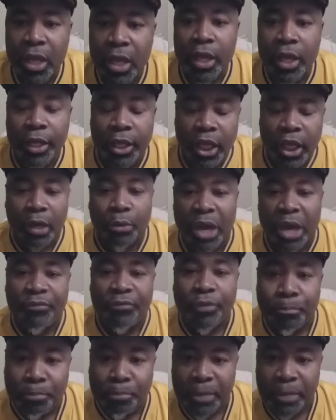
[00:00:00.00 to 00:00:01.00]
Get away
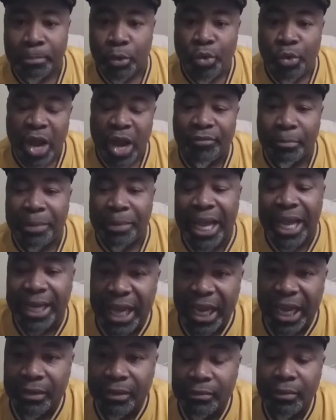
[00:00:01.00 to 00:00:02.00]
from people who have a bad
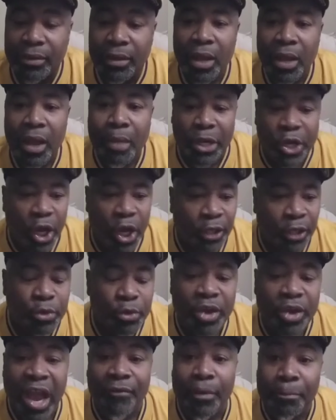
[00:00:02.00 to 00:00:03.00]
name. Because when you
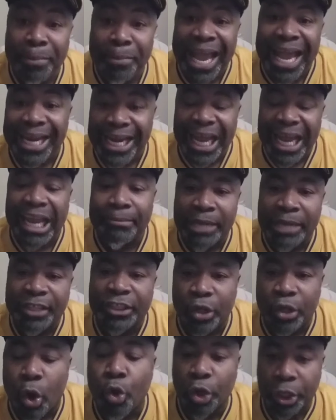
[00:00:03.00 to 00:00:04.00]
have a bad name, there's an
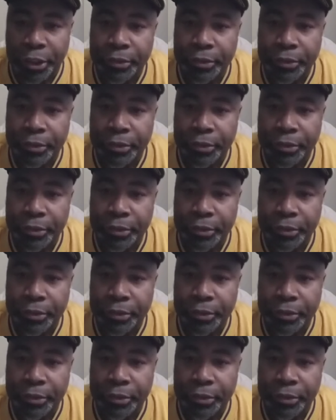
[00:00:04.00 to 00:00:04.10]
odor.